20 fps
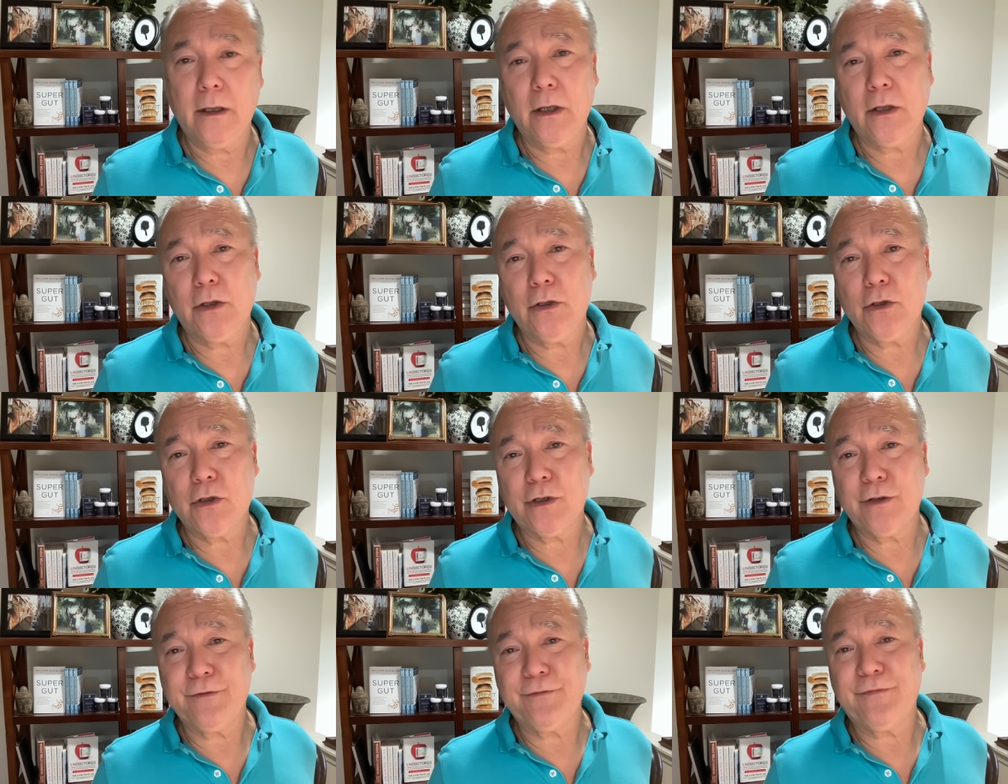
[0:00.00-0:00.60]
You
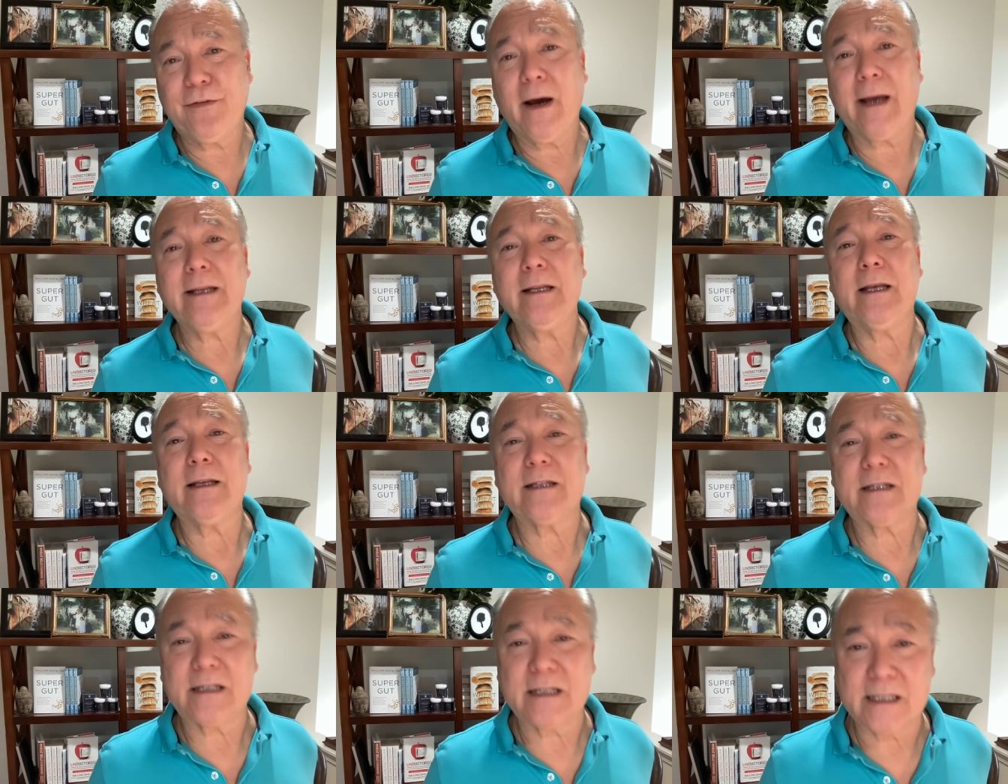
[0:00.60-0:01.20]
can find
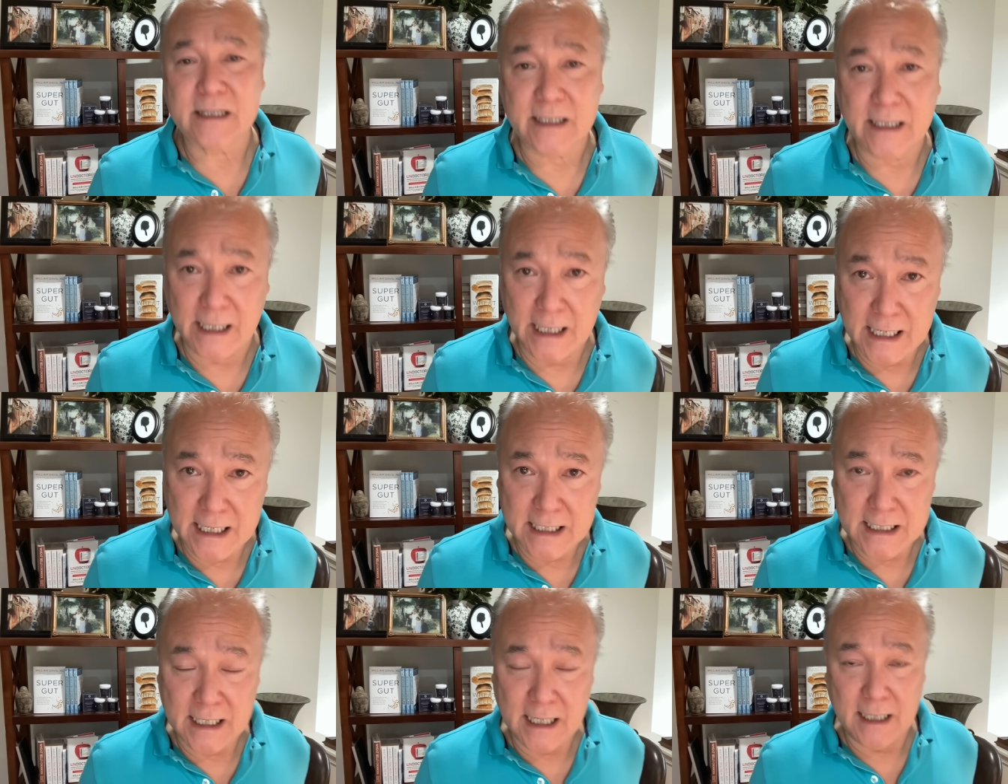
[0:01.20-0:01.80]

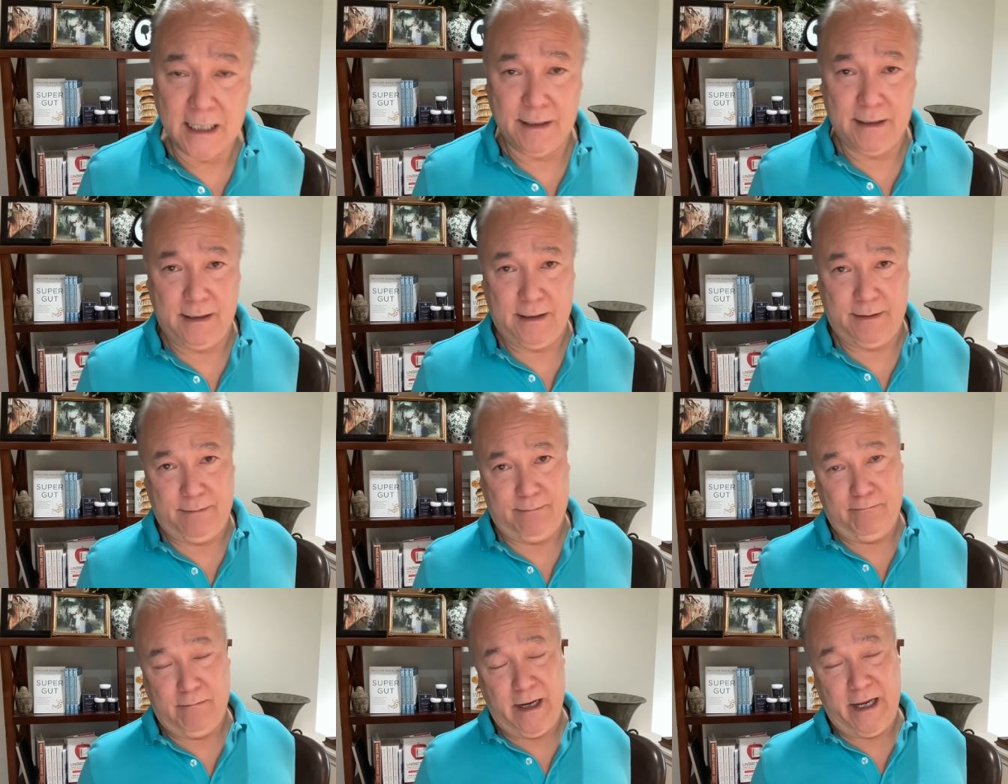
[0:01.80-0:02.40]
skin
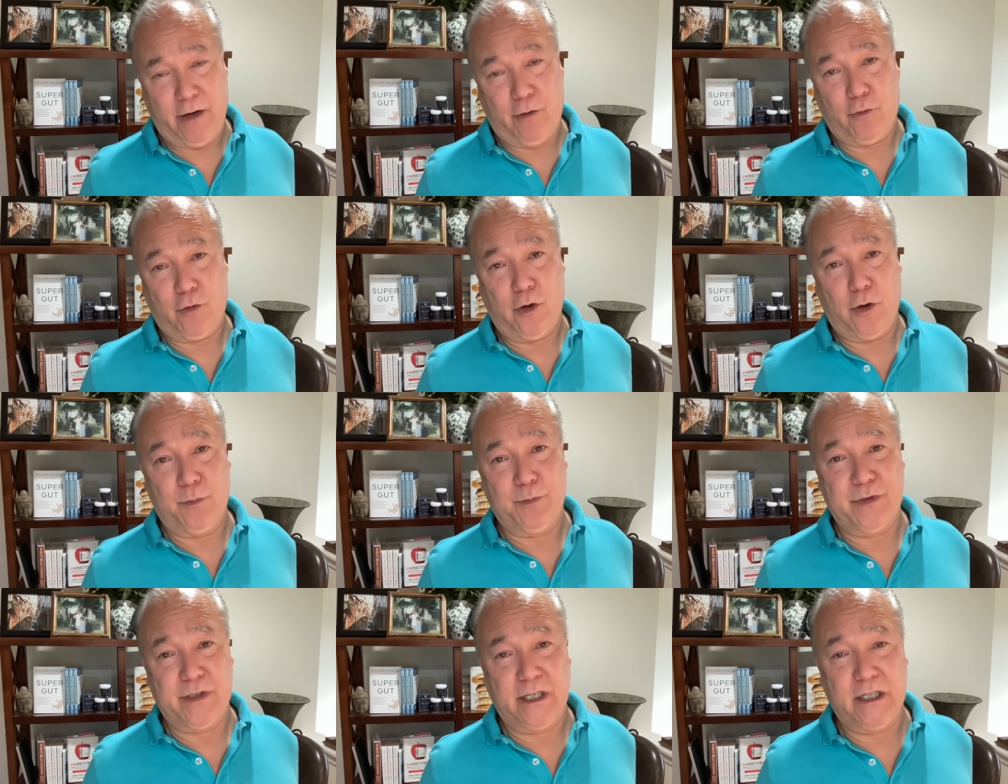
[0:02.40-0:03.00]

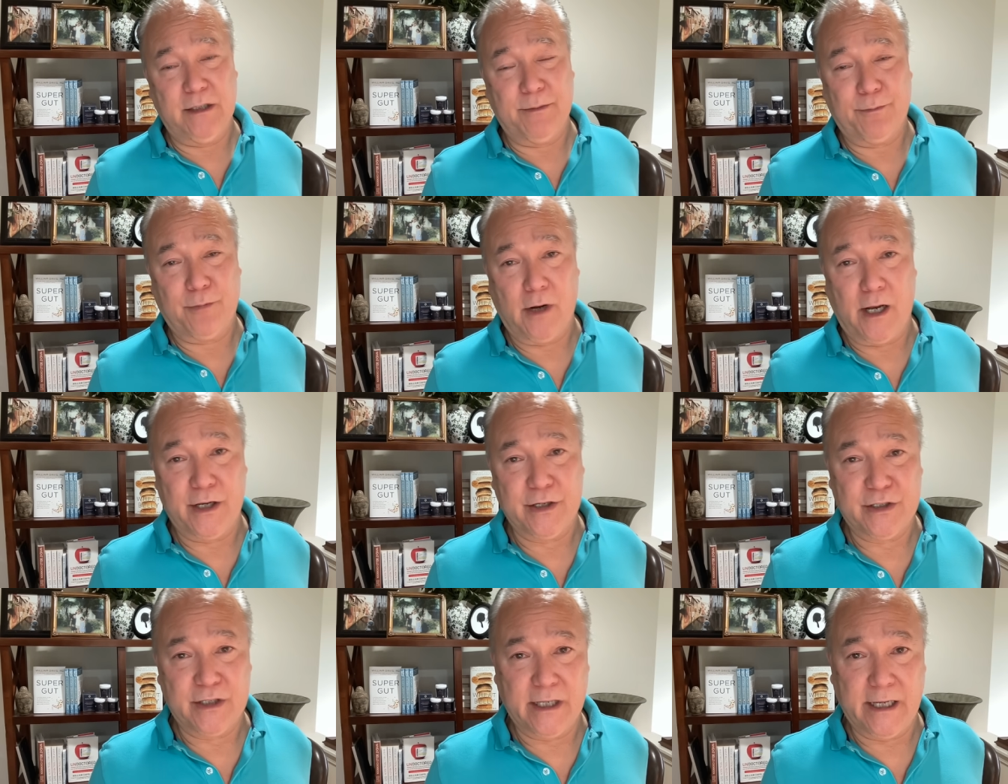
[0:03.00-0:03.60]
microbes in the
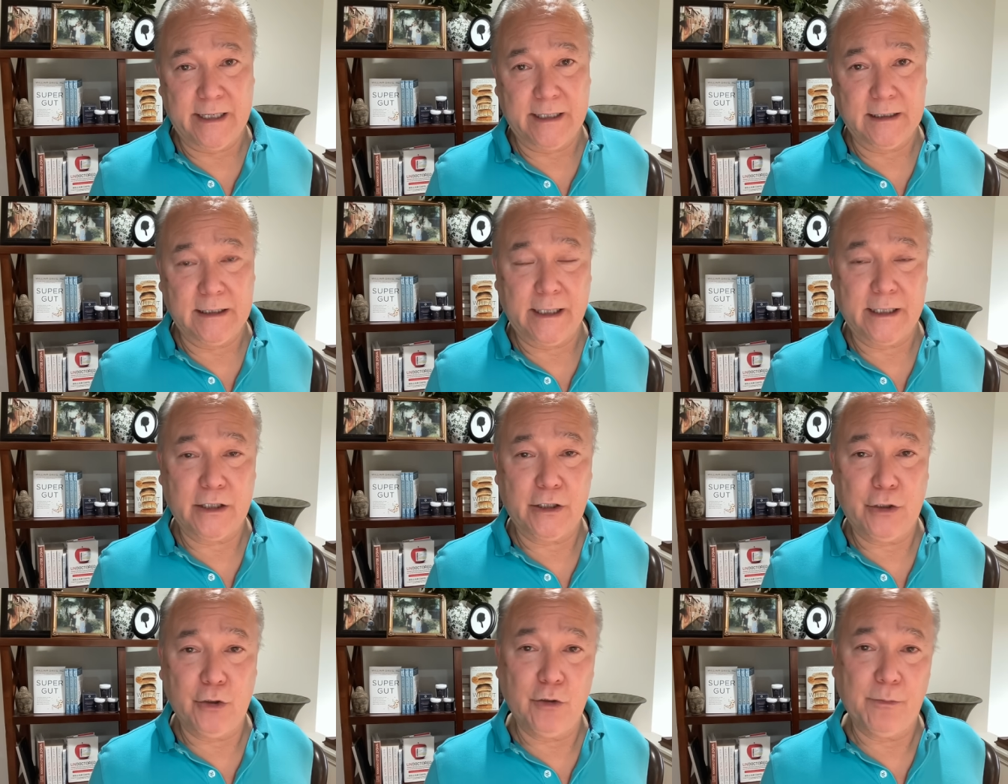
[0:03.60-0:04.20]
prostate,
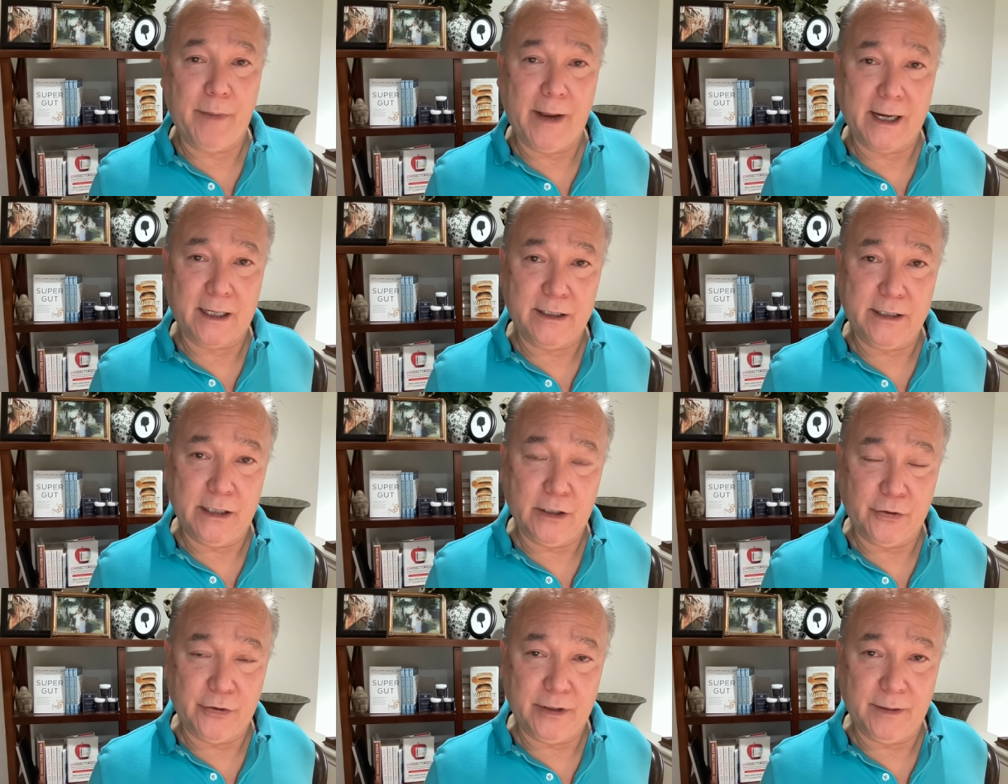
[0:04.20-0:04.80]
like
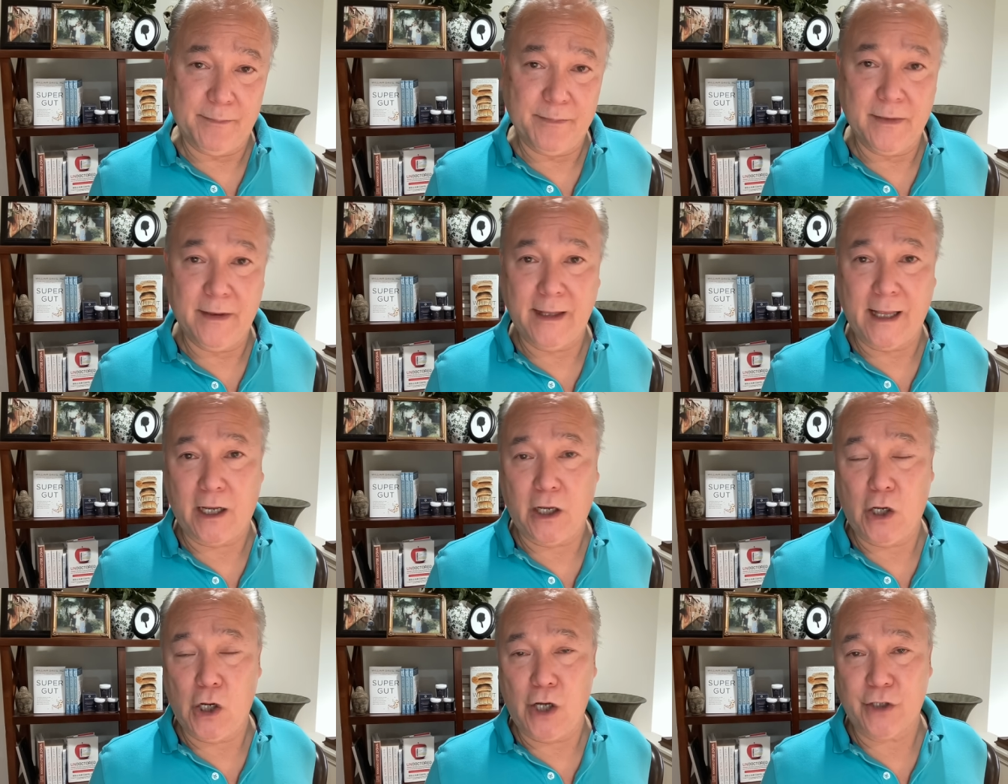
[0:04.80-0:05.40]
Cutibacterium,
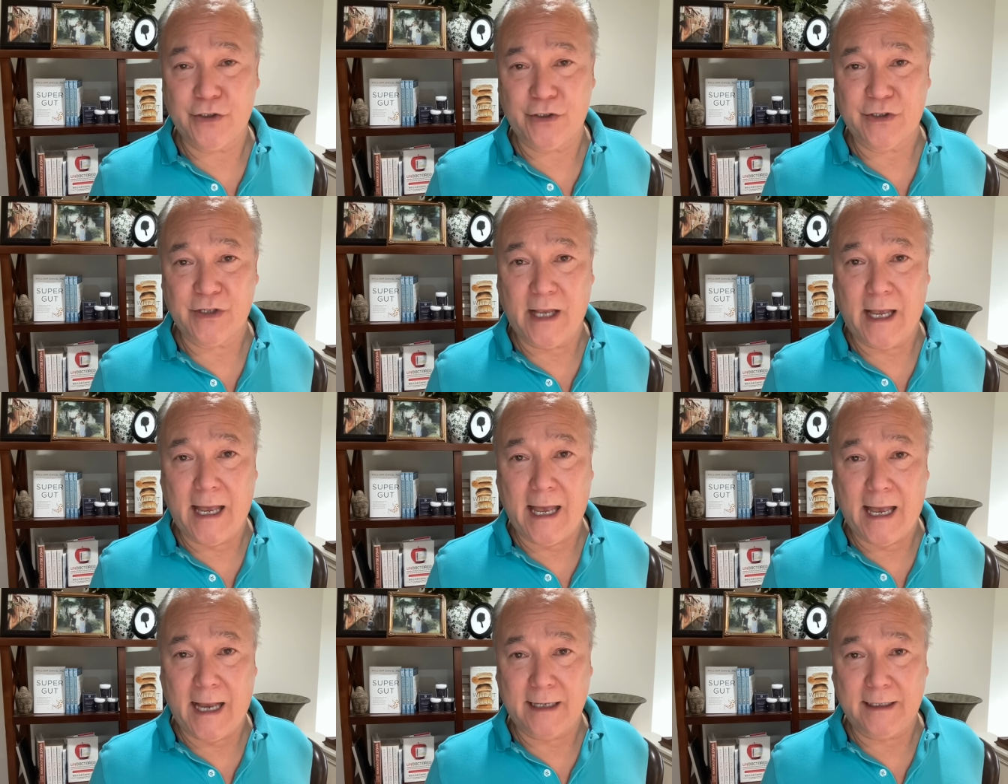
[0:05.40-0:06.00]
that causes
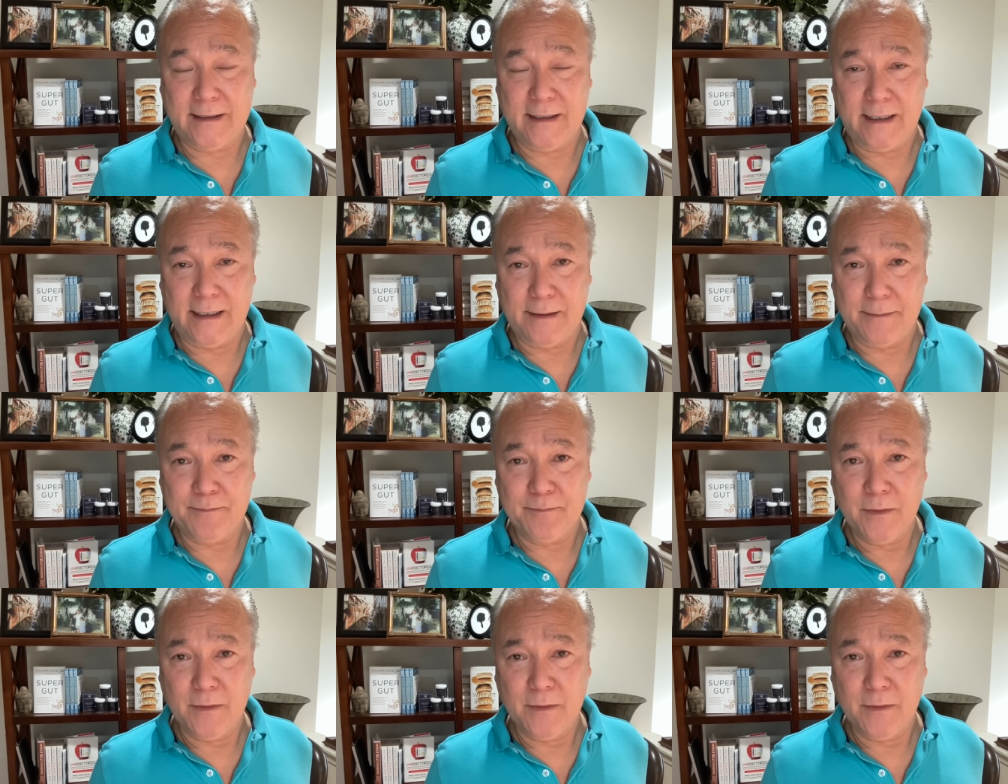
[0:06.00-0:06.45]
acne.